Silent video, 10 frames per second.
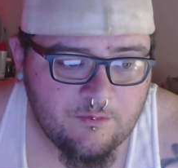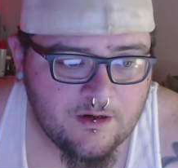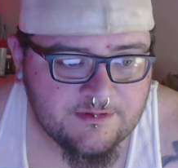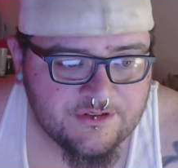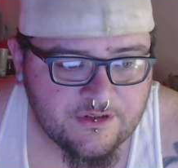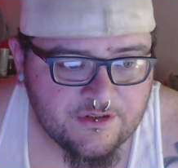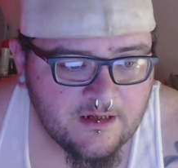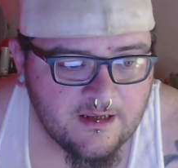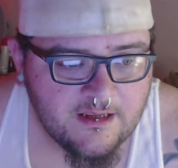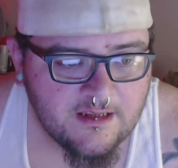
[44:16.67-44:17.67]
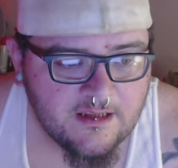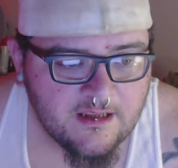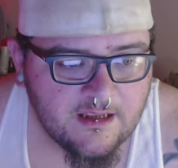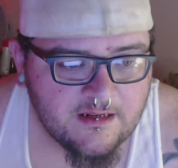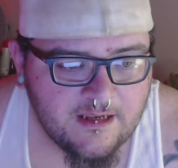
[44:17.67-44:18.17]
Now, often
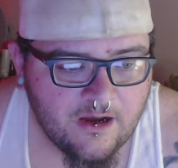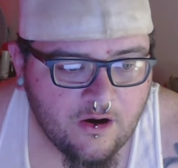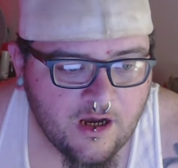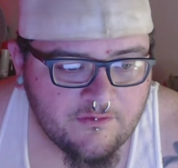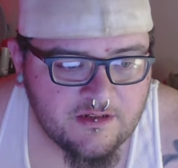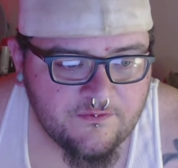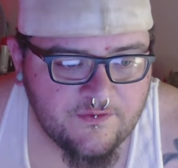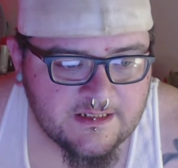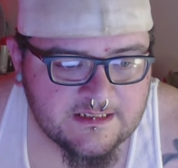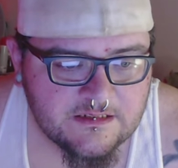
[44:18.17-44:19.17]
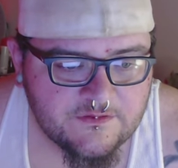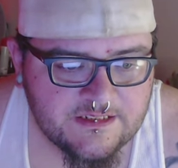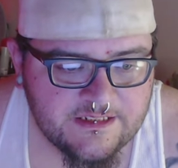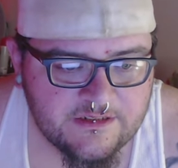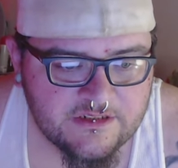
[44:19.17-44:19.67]
offensive, see usage paragraph below.
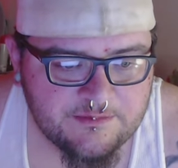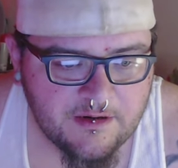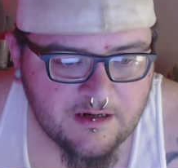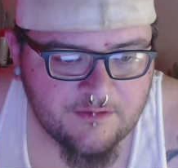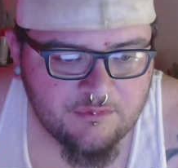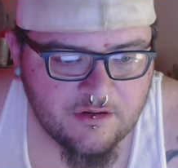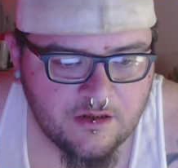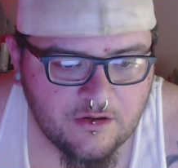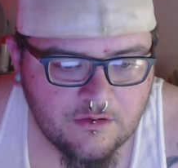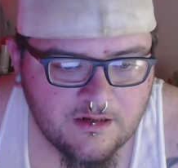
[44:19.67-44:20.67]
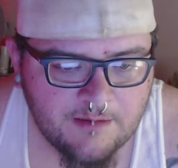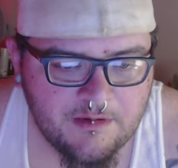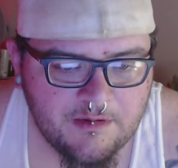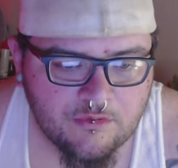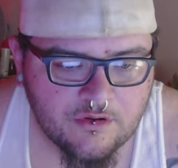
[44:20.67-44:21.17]
A member of a class
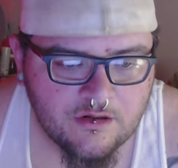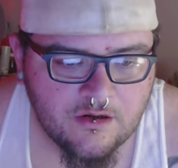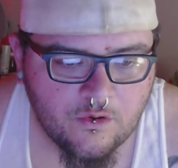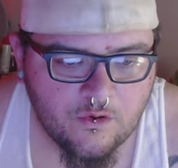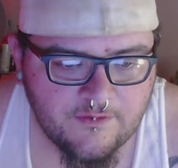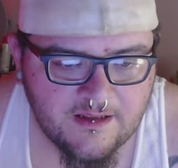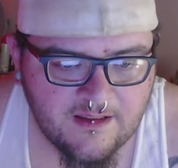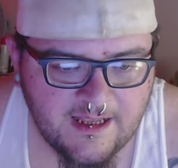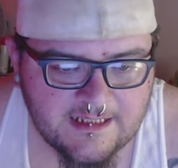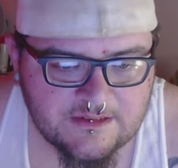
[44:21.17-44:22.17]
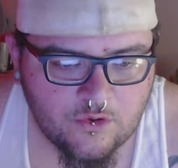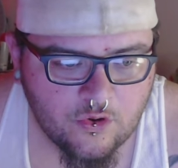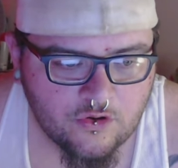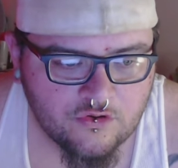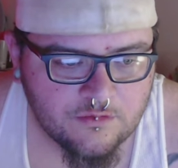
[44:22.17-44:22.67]
or a group of people who
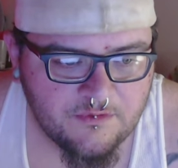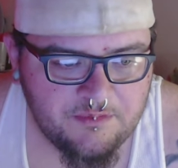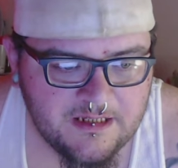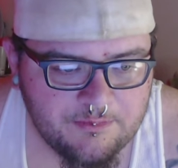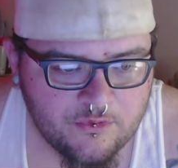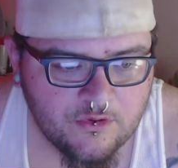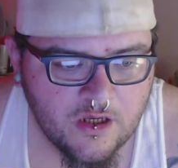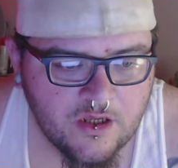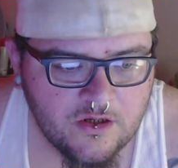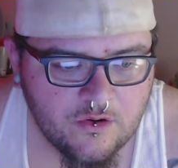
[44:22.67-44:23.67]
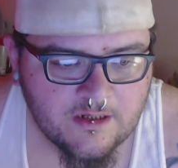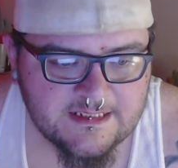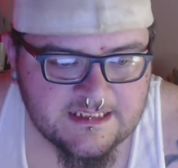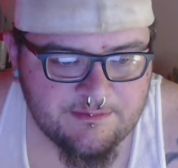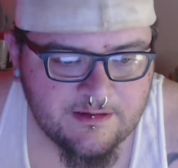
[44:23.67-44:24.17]
are systematically subjected to
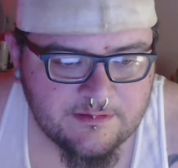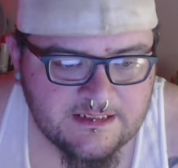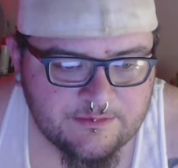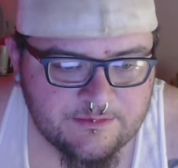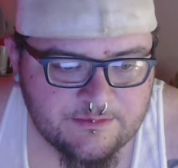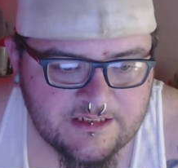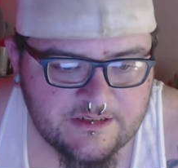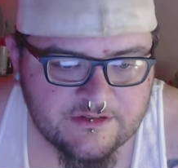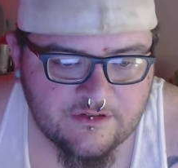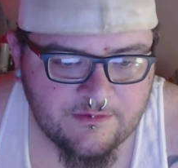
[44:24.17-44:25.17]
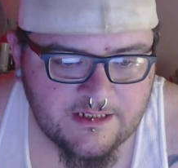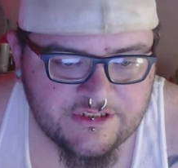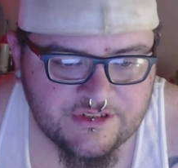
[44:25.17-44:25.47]
discrimination and unfair treatment.